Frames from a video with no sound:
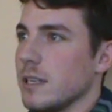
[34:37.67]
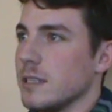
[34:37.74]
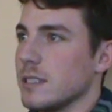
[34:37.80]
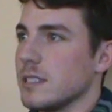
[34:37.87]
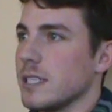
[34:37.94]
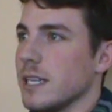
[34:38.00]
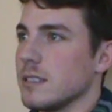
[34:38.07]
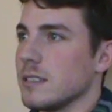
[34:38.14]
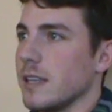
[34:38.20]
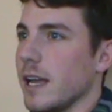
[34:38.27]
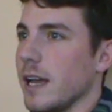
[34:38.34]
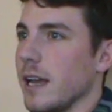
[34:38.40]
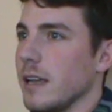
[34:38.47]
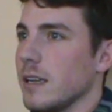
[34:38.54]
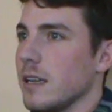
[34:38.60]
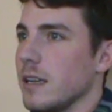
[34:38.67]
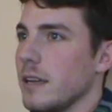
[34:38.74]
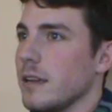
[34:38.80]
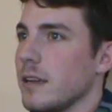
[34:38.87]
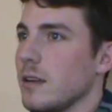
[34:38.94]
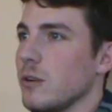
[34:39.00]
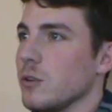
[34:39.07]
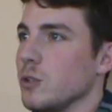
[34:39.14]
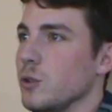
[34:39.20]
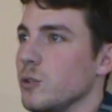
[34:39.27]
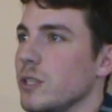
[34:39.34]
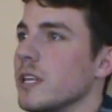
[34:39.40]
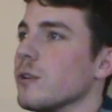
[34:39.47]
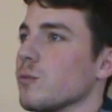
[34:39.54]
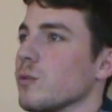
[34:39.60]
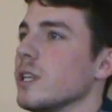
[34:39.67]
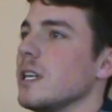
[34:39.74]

in the sense that you didn't